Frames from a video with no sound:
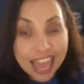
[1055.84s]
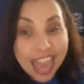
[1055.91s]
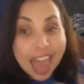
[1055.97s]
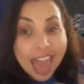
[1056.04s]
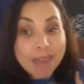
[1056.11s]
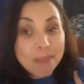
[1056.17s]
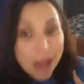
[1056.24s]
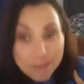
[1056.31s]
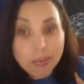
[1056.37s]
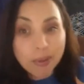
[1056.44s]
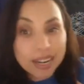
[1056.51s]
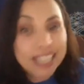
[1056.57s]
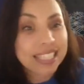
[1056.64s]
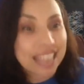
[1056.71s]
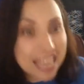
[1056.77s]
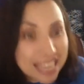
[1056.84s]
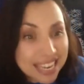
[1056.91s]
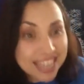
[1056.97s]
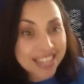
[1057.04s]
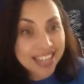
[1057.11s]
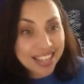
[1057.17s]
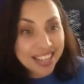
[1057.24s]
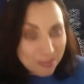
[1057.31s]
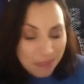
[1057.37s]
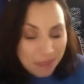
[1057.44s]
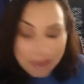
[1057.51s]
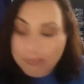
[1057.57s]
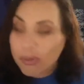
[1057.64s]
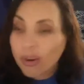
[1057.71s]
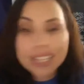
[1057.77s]
And my board attended.
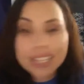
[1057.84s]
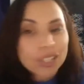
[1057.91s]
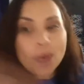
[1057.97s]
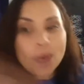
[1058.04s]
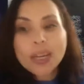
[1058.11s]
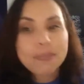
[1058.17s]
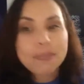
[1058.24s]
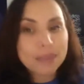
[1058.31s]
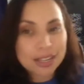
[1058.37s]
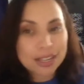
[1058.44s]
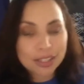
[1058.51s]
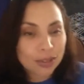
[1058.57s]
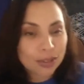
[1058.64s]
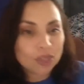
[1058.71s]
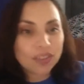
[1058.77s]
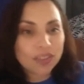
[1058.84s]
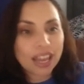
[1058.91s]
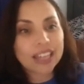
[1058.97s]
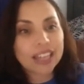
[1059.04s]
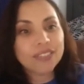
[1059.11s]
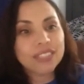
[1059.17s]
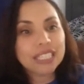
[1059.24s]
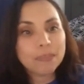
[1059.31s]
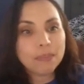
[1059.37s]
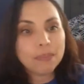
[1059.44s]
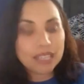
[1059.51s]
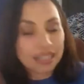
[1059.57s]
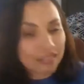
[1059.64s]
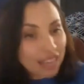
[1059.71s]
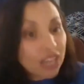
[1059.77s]
My board has already been a huge fan of
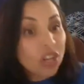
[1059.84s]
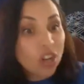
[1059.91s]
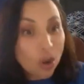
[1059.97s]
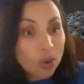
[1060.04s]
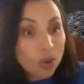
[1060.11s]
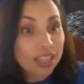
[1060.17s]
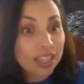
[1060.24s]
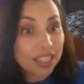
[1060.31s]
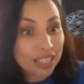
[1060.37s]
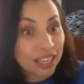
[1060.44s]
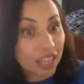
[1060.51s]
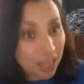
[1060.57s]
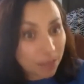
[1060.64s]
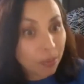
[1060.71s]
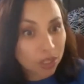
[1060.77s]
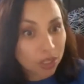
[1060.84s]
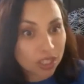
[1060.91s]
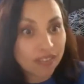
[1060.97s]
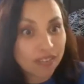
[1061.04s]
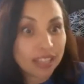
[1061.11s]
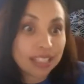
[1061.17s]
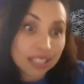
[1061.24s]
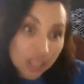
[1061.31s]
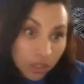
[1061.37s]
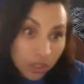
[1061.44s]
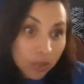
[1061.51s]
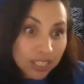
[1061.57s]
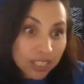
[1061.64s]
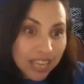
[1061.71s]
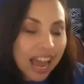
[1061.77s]
TMP, and they go to the in-person events that you
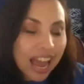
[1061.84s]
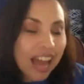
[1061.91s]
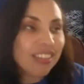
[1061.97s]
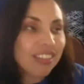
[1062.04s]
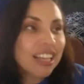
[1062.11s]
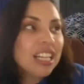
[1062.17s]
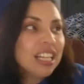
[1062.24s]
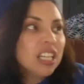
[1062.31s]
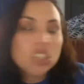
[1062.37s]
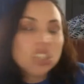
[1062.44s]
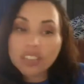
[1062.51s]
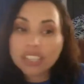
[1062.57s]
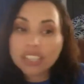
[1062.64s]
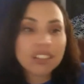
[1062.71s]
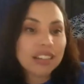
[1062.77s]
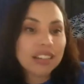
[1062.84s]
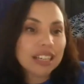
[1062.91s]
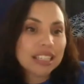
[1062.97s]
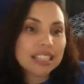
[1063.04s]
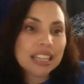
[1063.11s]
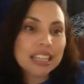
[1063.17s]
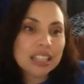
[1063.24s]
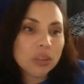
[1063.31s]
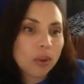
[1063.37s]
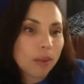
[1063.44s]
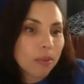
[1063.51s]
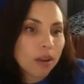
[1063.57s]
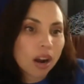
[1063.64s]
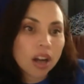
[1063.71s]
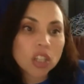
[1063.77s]
used to have. So they started attending the
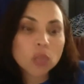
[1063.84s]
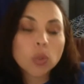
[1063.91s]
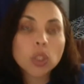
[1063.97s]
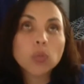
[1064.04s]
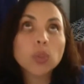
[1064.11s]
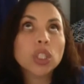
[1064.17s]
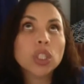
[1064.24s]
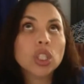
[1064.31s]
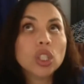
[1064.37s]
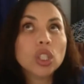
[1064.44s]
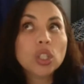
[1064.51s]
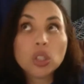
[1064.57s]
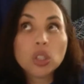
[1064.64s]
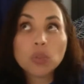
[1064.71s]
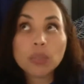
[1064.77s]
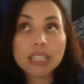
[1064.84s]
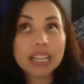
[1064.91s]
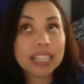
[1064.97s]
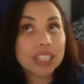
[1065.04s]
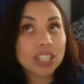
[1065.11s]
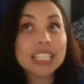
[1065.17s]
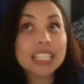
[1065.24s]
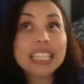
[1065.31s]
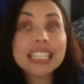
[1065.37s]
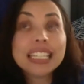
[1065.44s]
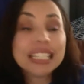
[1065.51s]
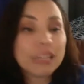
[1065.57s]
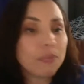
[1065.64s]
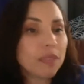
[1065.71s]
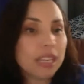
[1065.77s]
webinars, which was huge because you need
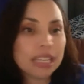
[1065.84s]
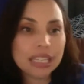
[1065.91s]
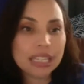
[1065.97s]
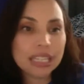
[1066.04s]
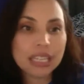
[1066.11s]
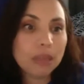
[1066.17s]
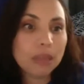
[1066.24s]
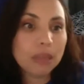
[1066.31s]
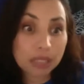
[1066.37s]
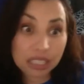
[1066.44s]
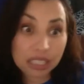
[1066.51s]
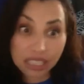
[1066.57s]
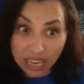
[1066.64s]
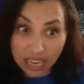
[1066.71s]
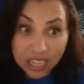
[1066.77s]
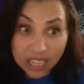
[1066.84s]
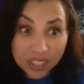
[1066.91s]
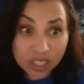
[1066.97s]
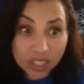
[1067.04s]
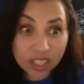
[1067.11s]
something to keep people engaged,